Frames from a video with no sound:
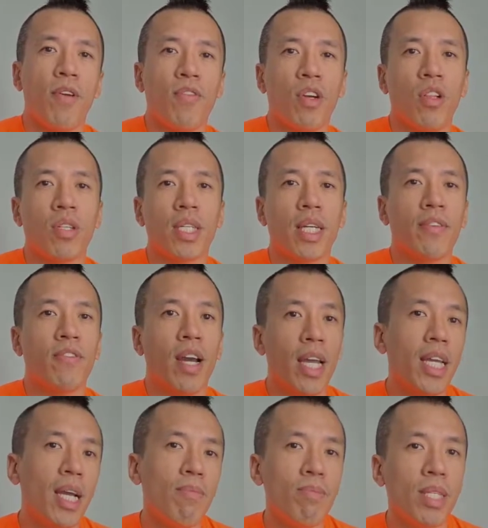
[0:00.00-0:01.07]
you're looking for
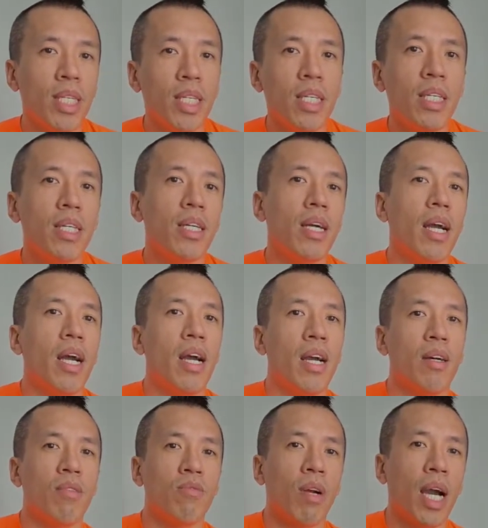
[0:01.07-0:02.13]
AMD
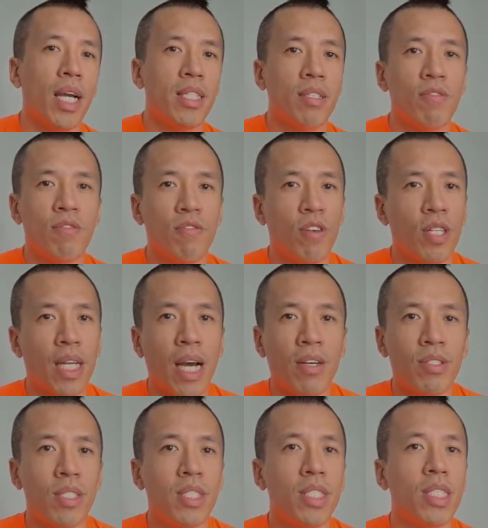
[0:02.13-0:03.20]
Ryzen
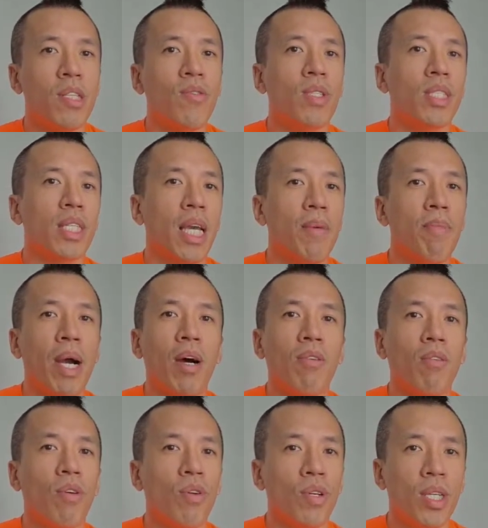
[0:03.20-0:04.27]
4000 series came
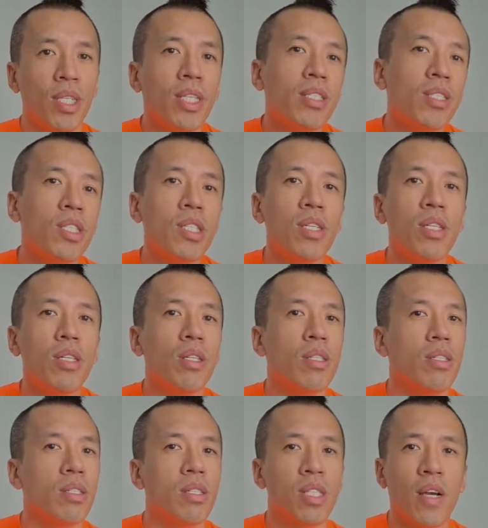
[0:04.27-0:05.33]
out earlier this year,
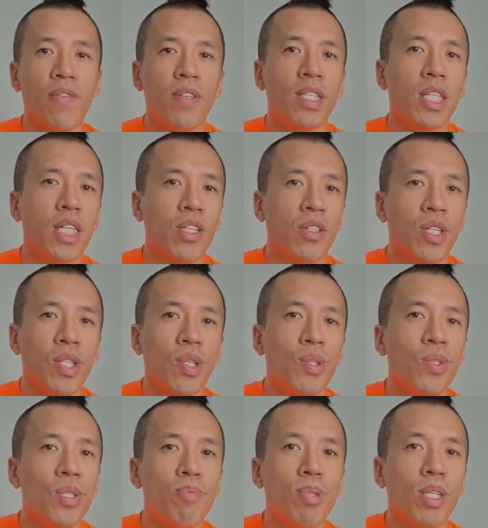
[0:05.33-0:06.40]
definitely take a look at
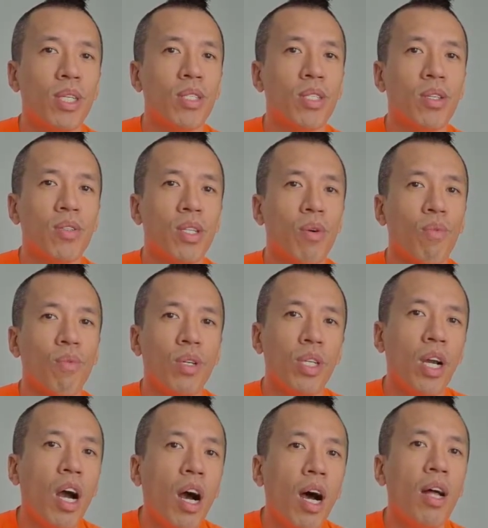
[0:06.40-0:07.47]
those because those are really
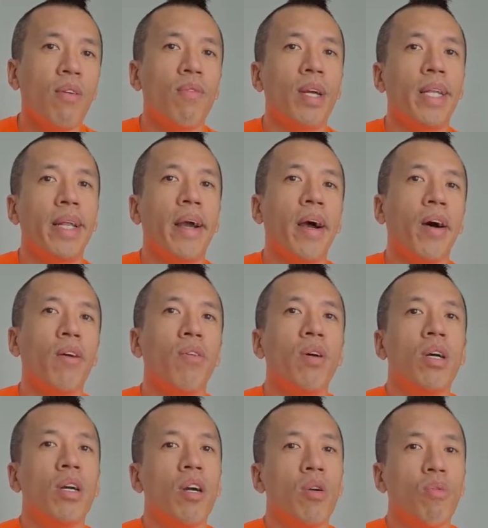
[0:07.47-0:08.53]
hot right now,
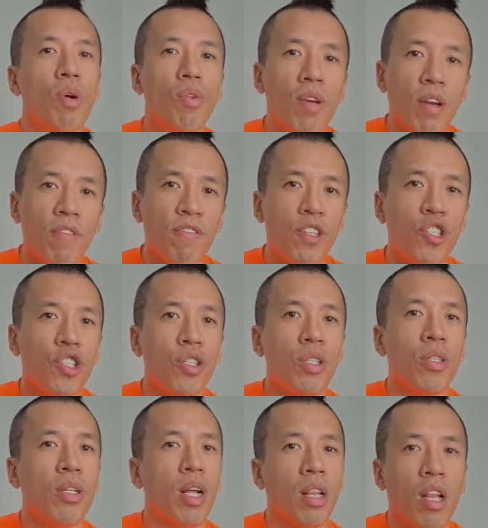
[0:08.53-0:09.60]
very
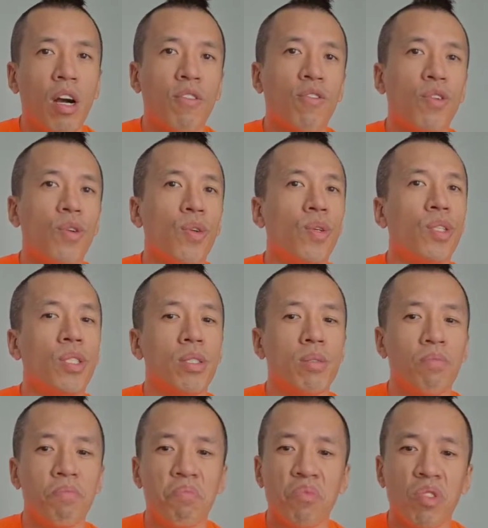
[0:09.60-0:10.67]
efficient, a lot of cores,
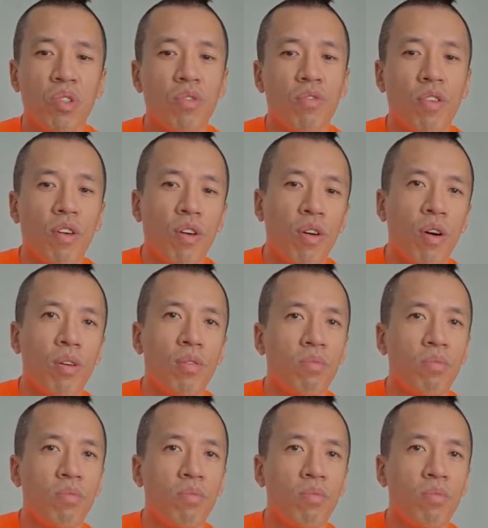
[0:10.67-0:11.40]
good for